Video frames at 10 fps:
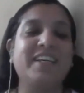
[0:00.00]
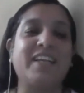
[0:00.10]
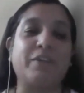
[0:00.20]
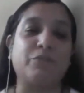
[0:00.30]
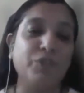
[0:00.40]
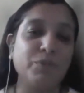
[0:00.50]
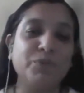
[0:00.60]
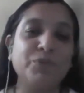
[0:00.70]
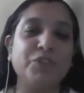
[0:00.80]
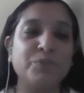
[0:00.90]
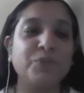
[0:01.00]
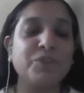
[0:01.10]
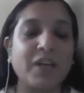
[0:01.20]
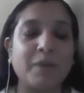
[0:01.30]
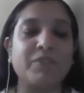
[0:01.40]
Like full moon, new moon
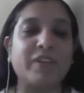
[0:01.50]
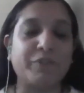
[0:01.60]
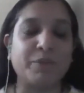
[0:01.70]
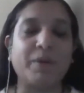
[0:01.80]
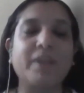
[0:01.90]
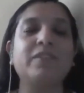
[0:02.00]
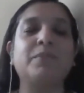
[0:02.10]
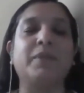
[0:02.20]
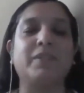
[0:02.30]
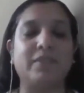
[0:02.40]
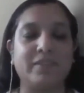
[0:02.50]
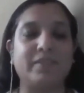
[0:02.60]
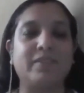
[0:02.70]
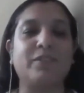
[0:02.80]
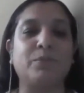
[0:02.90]
comes every month, but this
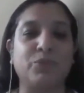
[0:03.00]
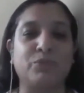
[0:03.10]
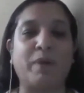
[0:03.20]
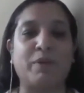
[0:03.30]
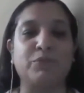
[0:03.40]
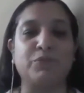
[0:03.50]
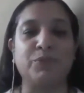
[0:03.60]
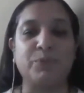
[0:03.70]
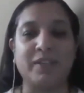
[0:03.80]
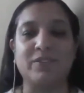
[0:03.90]
is the most powerful one.